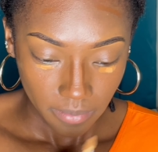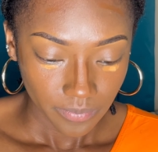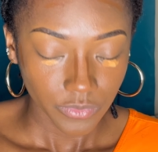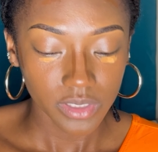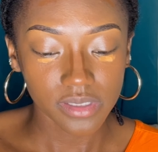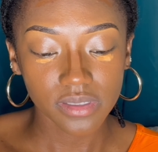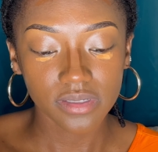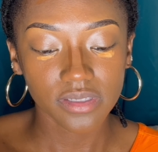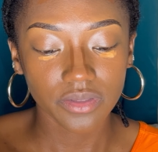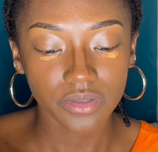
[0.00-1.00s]
Because this
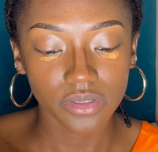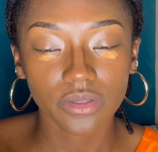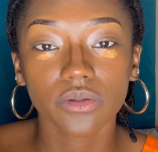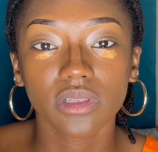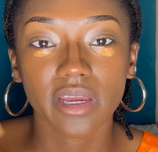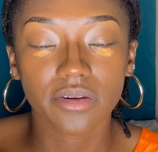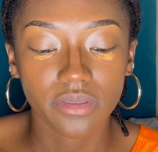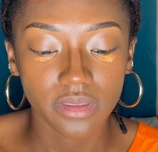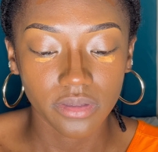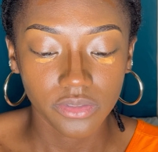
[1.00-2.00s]
concealer is a little lighter
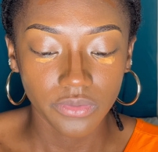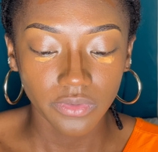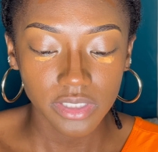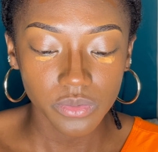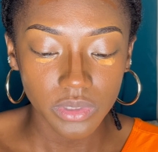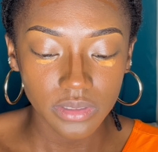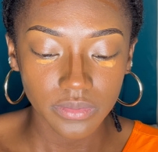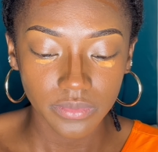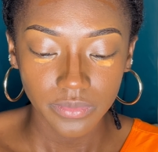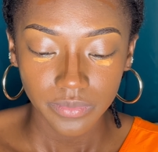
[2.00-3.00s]
than the Too Faced one.
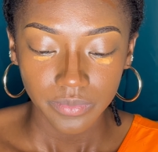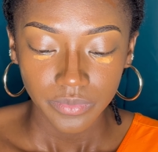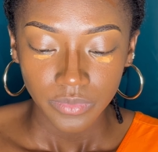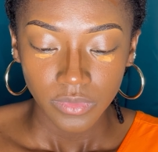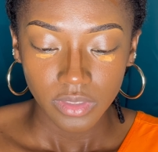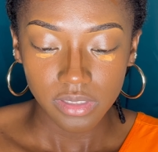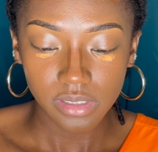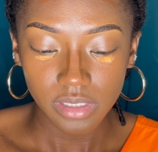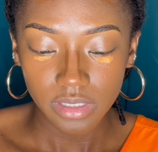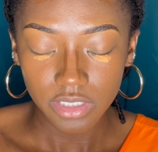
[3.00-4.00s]
This
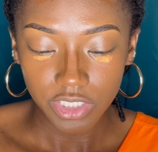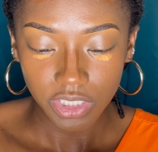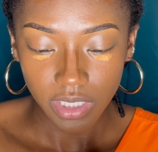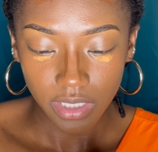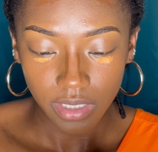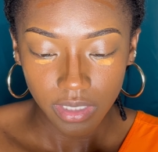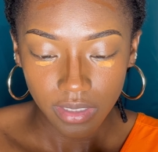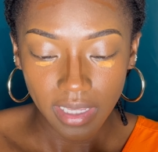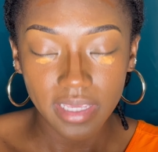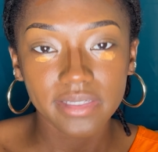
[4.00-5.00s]
is in the
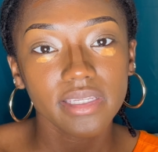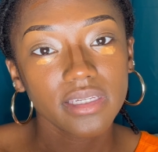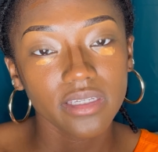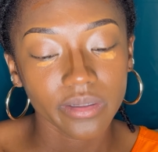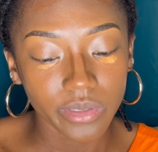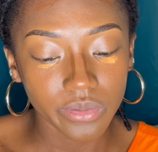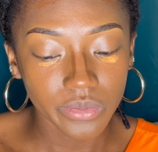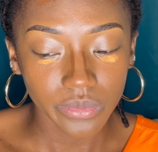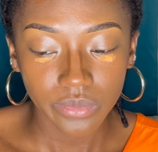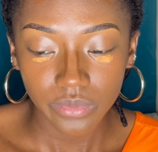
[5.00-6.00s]
shade
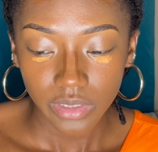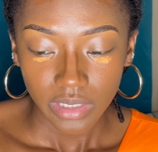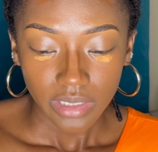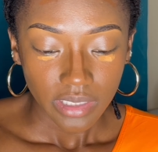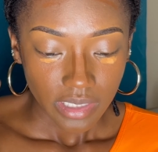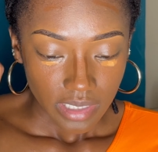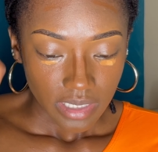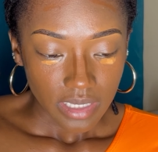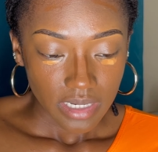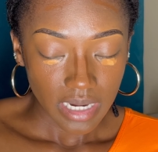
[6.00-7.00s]
18W.
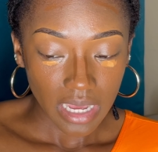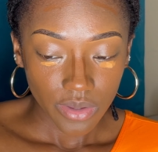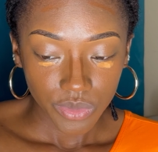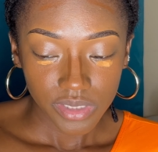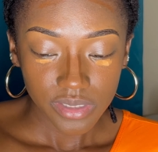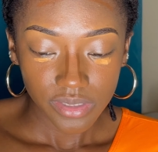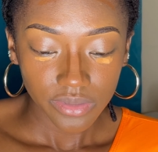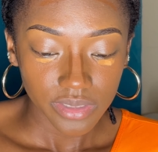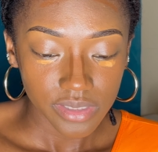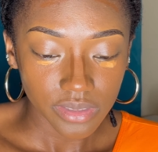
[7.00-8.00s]
Now, this
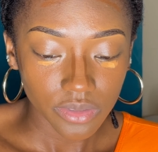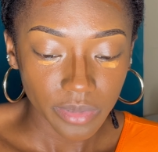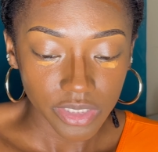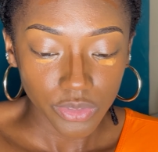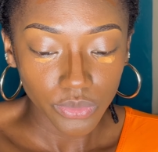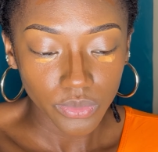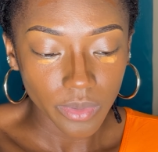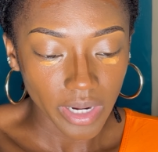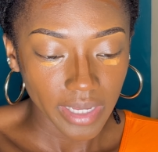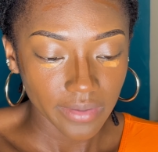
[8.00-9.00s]
concealer is a little bit too
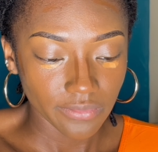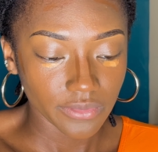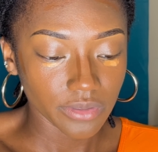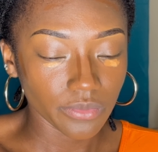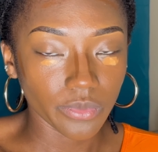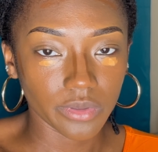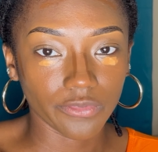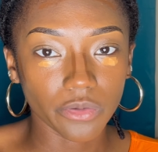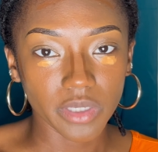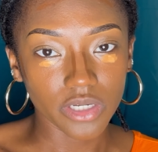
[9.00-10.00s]
bright
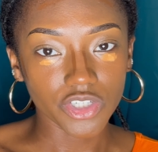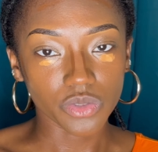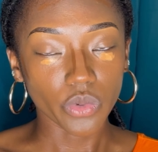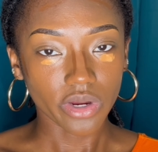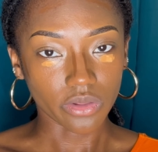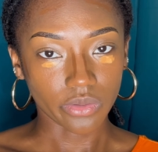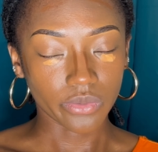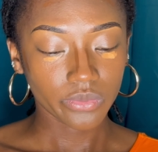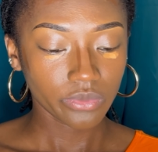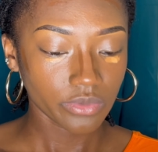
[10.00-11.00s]
for me to just wear
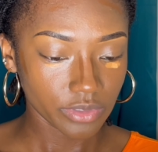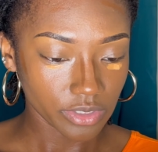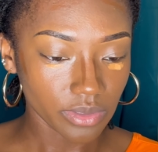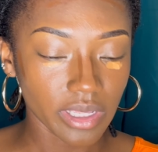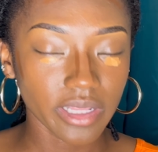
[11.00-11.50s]
alone. So I